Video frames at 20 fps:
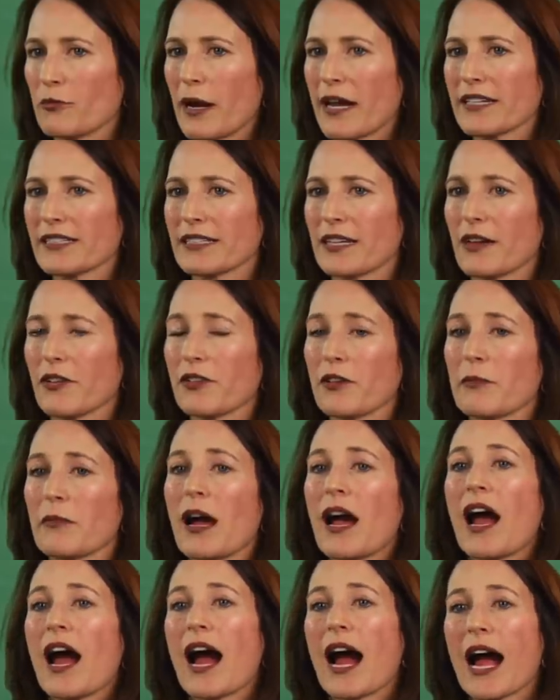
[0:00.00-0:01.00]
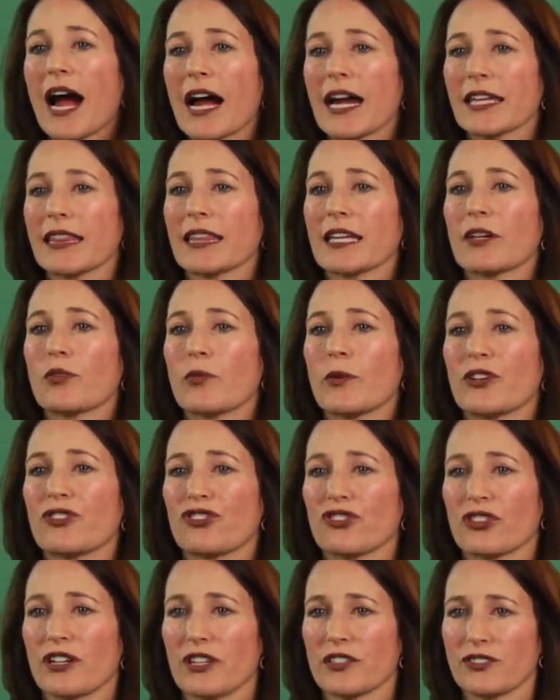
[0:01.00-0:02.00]
might tell them, I think we
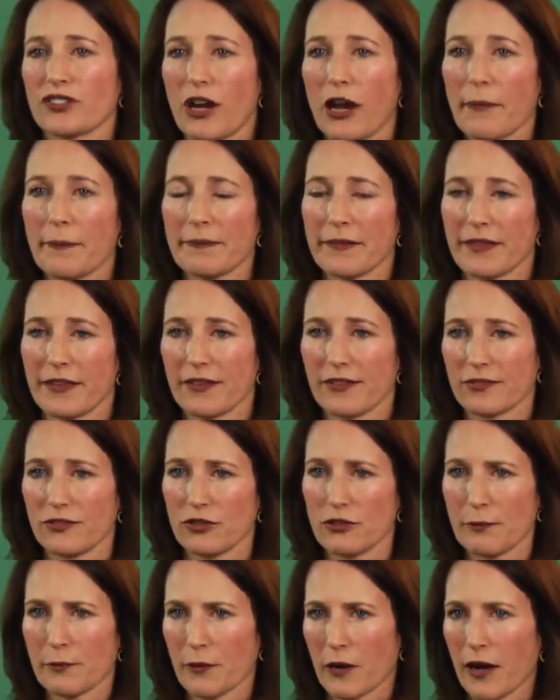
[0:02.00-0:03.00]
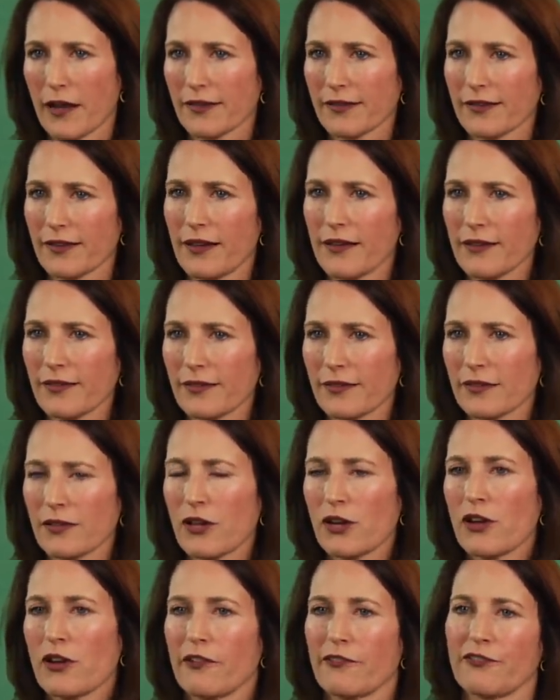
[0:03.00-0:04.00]
should adopt this new process
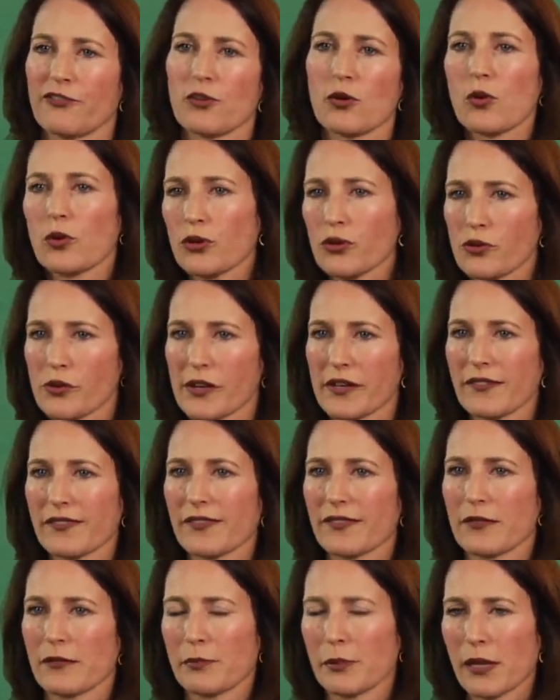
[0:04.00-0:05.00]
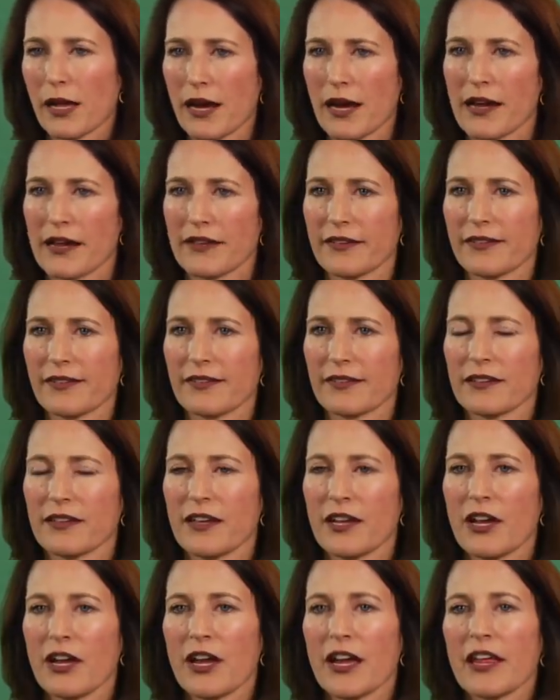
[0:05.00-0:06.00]
for ordering supplies.
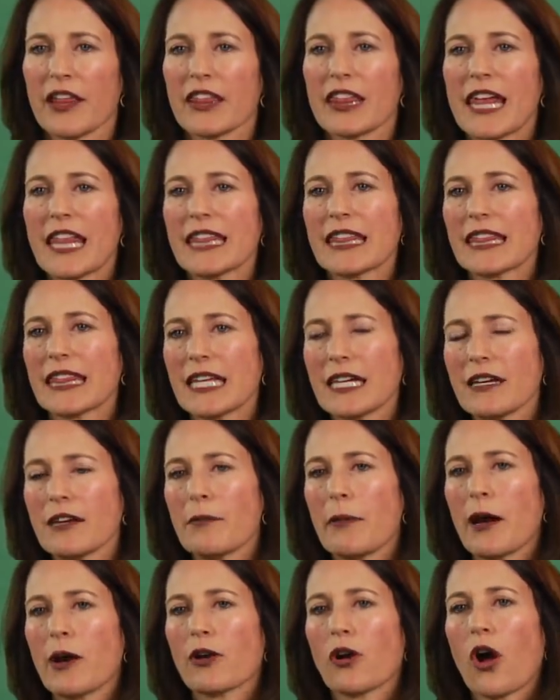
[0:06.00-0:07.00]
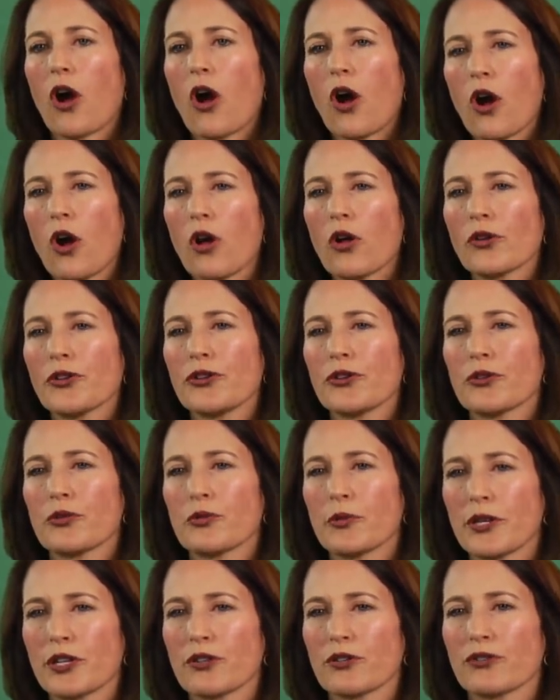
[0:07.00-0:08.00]
Then think about all your
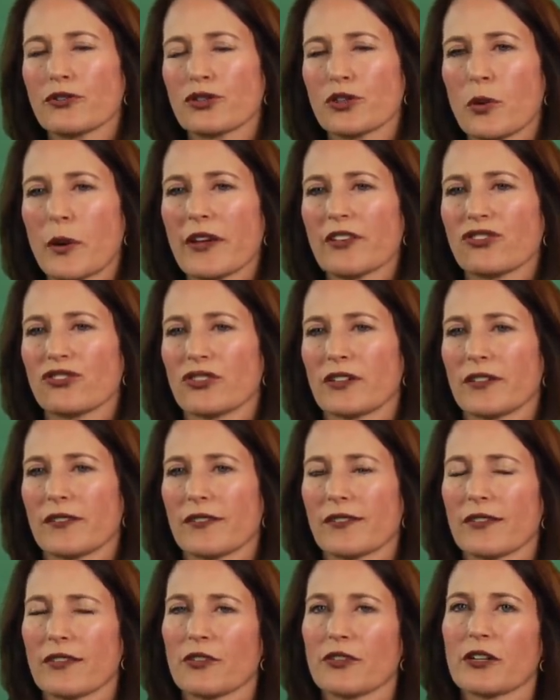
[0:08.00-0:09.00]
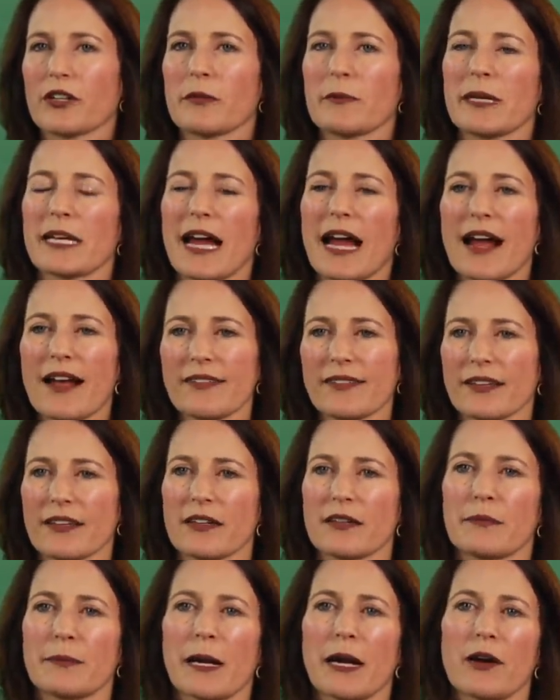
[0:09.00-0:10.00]
reader's questions. They're going to be
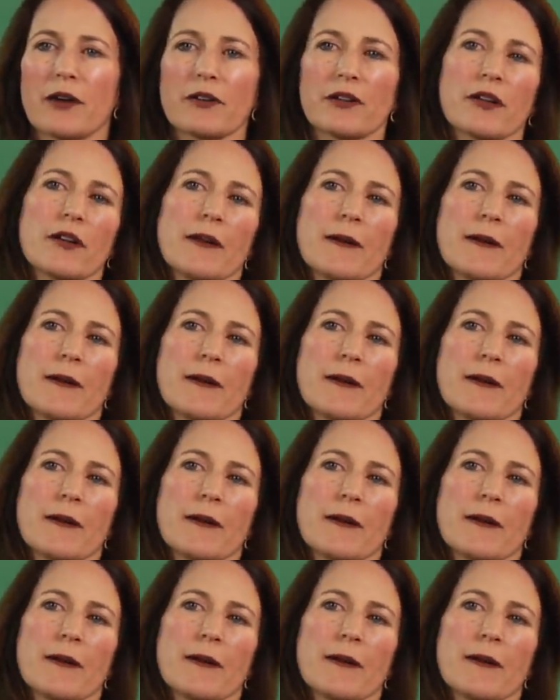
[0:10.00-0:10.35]
asking about